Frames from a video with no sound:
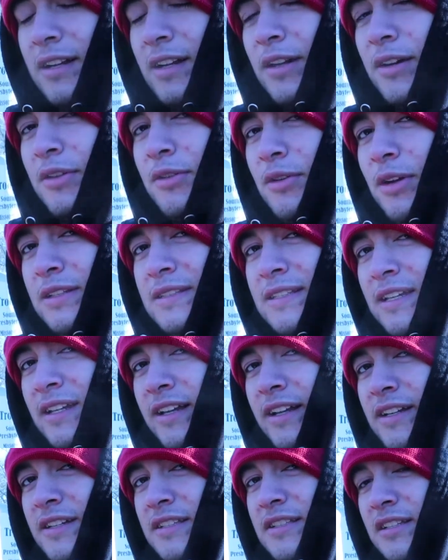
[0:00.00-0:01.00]
I don't know why I say
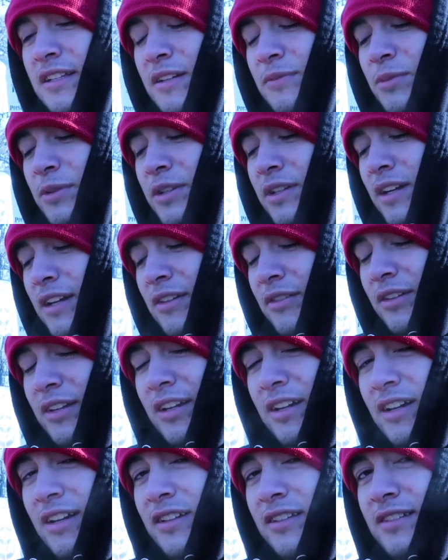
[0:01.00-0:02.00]
guys a lot, but I don't
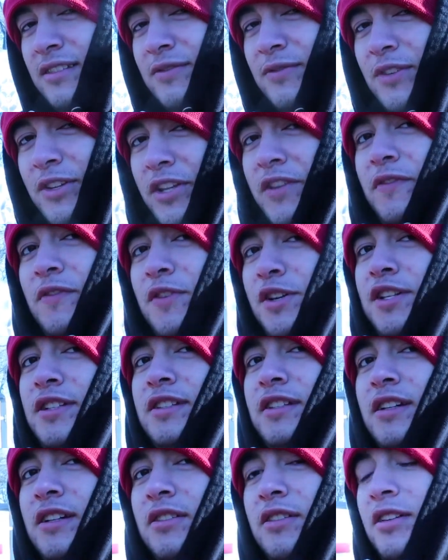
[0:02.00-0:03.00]
care because it's freaking
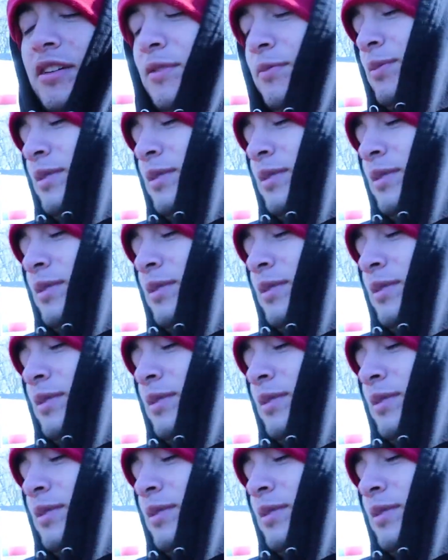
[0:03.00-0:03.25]
freezing out here.